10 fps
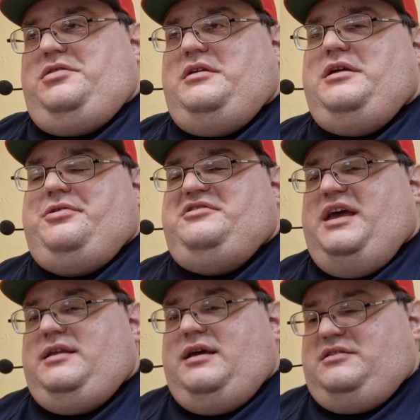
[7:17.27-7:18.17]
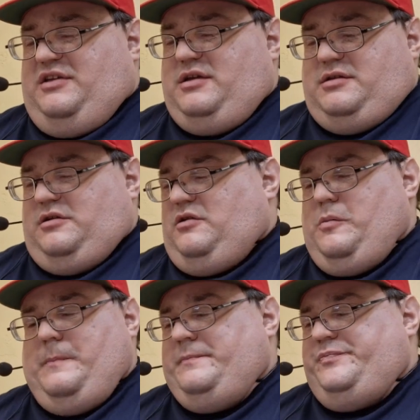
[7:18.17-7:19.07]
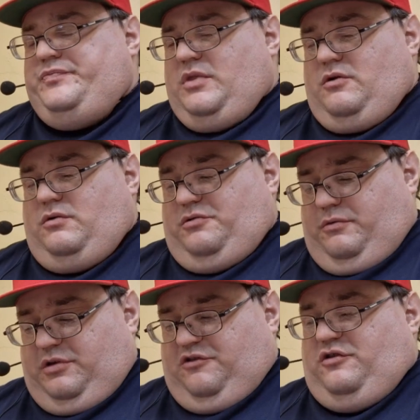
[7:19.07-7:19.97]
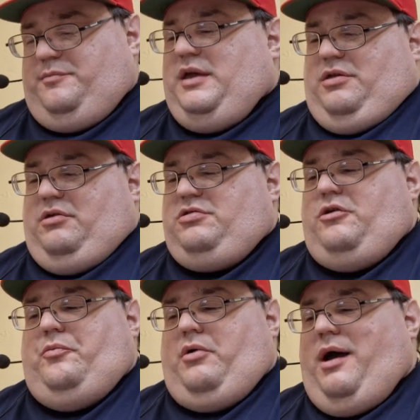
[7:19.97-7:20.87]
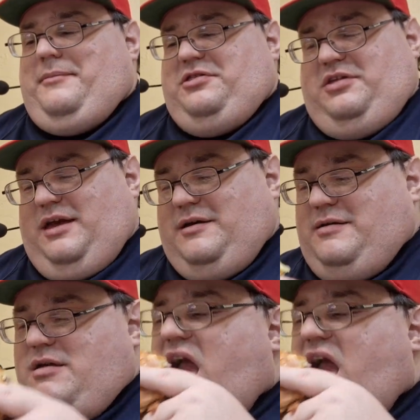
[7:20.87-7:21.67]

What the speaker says: another 10 out of 10, you know? Of course, it really should be. It looks so promising.